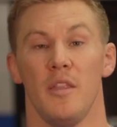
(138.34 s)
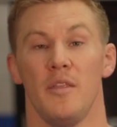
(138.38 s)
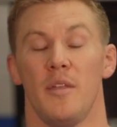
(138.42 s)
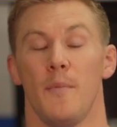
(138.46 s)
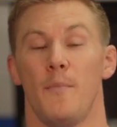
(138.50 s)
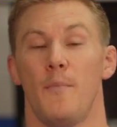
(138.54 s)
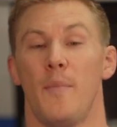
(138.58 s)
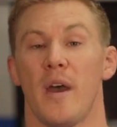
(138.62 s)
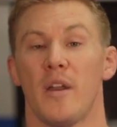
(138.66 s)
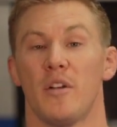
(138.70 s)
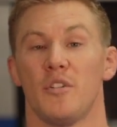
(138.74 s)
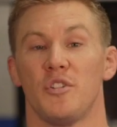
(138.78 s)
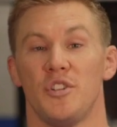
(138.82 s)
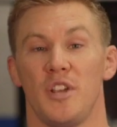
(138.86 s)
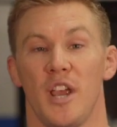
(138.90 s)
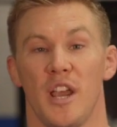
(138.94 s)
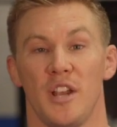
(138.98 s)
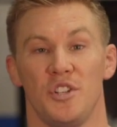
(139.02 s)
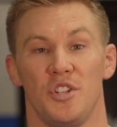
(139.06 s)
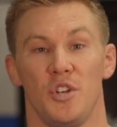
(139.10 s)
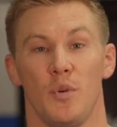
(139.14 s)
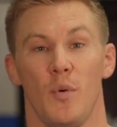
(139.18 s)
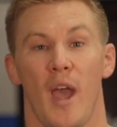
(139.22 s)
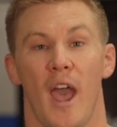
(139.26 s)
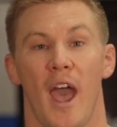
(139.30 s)
the better
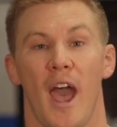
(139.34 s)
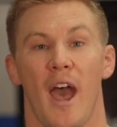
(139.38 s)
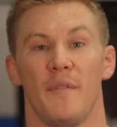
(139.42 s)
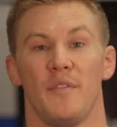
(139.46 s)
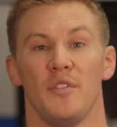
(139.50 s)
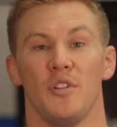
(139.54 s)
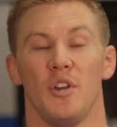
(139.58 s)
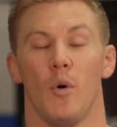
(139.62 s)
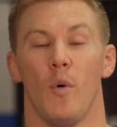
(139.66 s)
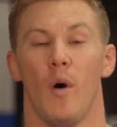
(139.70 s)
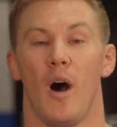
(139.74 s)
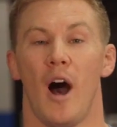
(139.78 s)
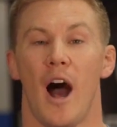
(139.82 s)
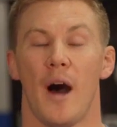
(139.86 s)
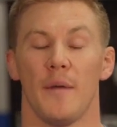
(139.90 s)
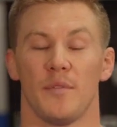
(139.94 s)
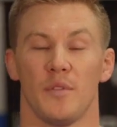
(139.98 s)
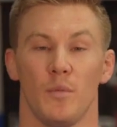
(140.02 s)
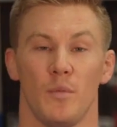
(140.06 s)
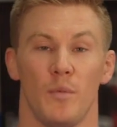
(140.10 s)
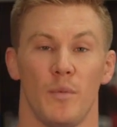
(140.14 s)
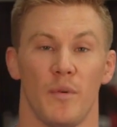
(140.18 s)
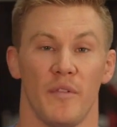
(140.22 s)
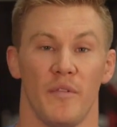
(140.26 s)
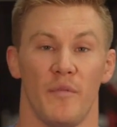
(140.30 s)
chance you have to go
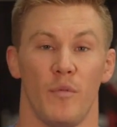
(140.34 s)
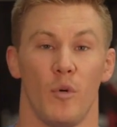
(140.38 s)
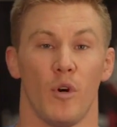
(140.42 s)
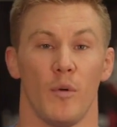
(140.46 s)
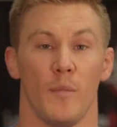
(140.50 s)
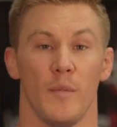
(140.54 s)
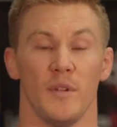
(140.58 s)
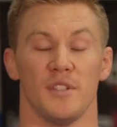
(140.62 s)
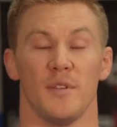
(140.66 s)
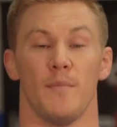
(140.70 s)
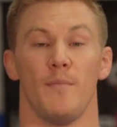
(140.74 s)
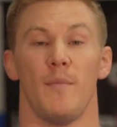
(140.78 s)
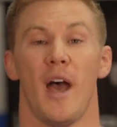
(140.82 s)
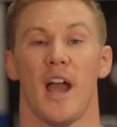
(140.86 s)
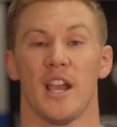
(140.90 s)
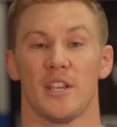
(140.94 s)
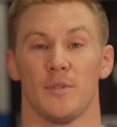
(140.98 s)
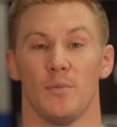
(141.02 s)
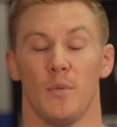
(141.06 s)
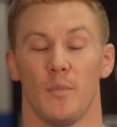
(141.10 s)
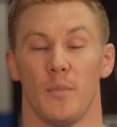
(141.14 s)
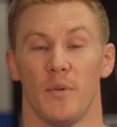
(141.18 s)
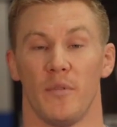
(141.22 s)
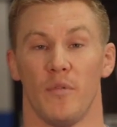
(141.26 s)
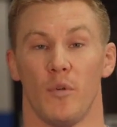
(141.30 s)
optimal performance and
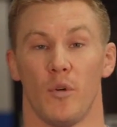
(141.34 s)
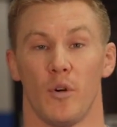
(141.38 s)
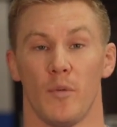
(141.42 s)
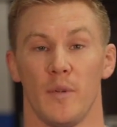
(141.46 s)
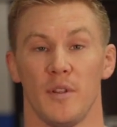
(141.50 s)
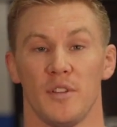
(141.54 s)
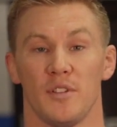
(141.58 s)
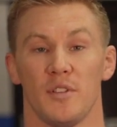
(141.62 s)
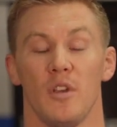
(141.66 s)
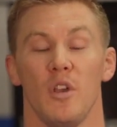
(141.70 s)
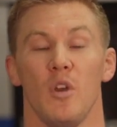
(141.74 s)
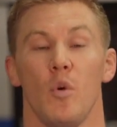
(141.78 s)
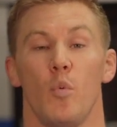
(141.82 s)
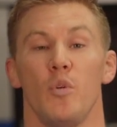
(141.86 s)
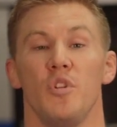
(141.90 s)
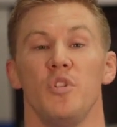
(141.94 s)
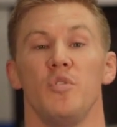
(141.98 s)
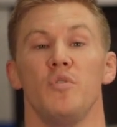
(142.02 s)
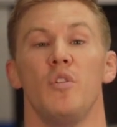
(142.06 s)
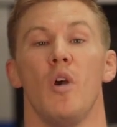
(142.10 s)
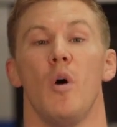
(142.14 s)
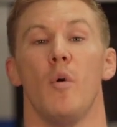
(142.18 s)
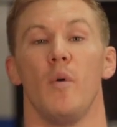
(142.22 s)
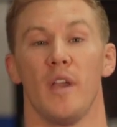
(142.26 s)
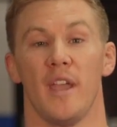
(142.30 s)
maximal performance when
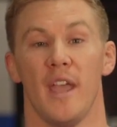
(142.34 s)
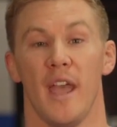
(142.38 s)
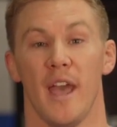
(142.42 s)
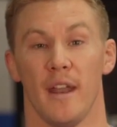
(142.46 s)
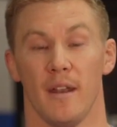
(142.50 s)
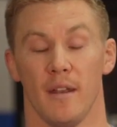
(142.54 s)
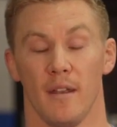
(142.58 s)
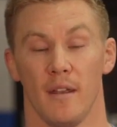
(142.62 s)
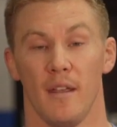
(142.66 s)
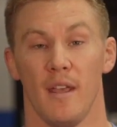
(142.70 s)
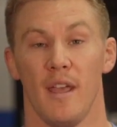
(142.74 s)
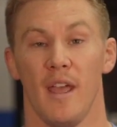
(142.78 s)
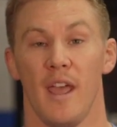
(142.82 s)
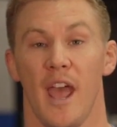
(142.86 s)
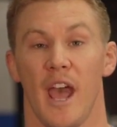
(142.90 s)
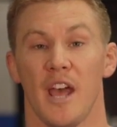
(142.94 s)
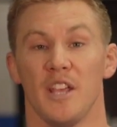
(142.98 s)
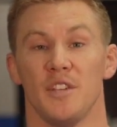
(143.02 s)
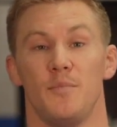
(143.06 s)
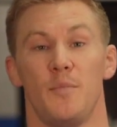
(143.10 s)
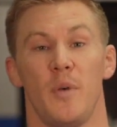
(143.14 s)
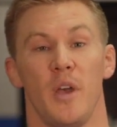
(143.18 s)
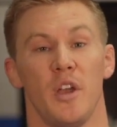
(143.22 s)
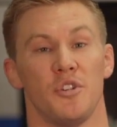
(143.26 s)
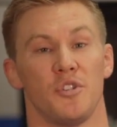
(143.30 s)
you go again.
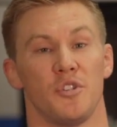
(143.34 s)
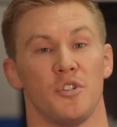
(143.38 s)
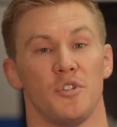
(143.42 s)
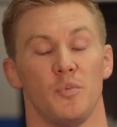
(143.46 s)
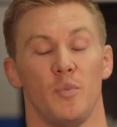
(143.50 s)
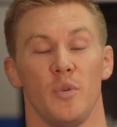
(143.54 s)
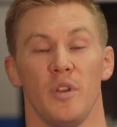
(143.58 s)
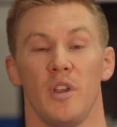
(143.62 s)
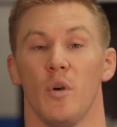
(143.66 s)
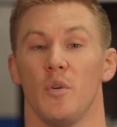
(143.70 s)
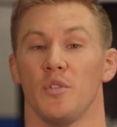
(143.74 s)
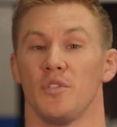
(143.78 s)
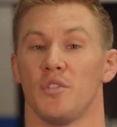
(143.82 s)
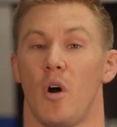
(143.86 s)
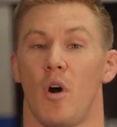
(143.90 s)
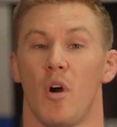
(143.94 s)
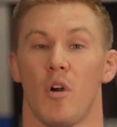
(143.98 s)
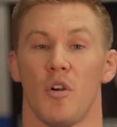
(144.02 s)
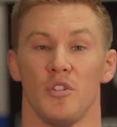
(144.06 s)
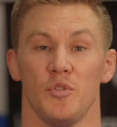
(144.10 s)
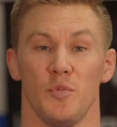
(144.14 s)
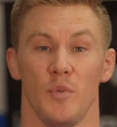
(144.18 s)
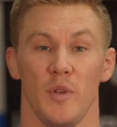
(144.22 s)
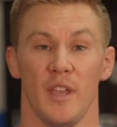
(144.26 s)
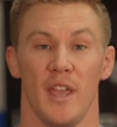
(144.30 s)
As pitchers, we go as
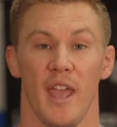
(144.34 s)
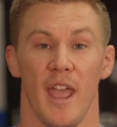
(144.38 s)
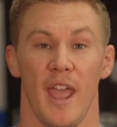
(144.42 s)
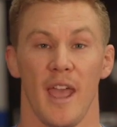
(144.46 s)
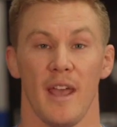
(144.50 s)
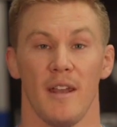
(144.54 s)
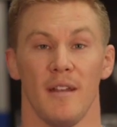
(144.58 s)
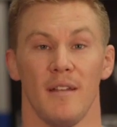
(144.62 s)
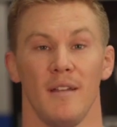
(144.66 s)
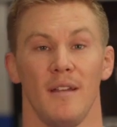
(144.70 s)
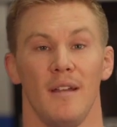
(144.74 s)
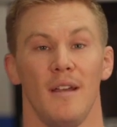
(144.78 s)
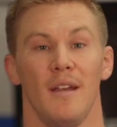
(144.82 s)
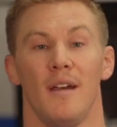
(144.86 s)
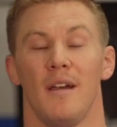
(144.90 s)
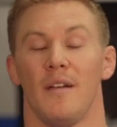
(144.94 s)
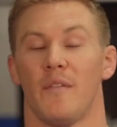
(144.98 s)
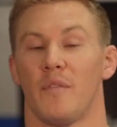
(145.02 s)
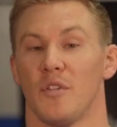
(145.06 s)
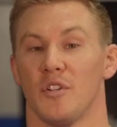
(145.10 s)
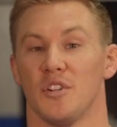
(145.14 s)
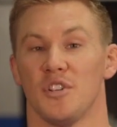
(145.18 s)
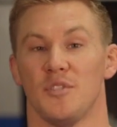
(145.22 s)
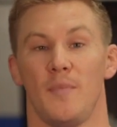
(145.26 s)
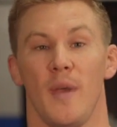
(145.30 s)
hard as we can
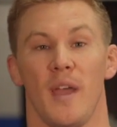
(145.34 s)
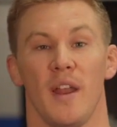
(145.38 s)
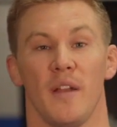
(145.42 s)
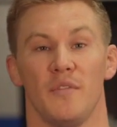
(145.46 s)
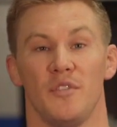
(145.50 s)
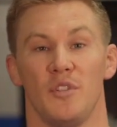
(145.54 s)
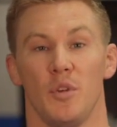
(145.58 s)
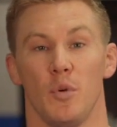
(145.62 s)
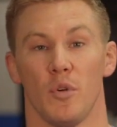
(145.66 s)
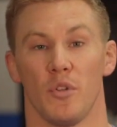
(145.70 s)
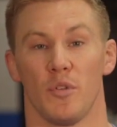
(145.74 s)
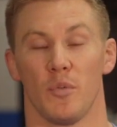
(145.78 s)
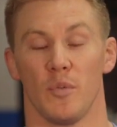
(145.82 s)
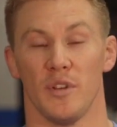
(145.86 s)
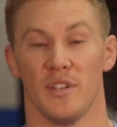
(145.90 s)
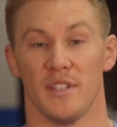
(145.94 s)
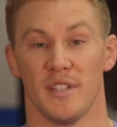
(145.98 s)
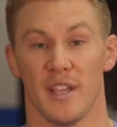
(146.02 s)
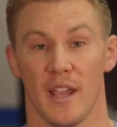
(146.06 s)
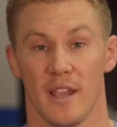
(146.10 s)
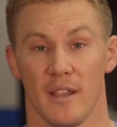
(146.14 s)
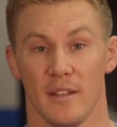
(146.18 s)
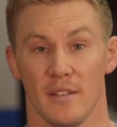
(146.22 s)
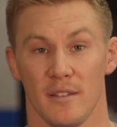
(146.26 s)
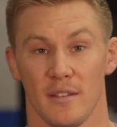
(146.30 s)
for a span of 2 or 3
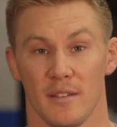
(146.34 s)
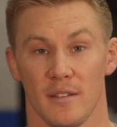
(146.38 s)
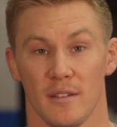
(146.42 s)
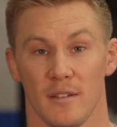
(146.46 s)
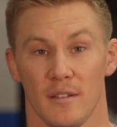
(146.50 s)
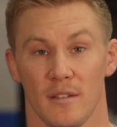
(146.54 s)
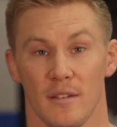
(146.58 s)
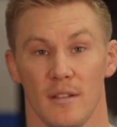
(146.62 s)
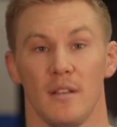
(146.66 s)
seconds.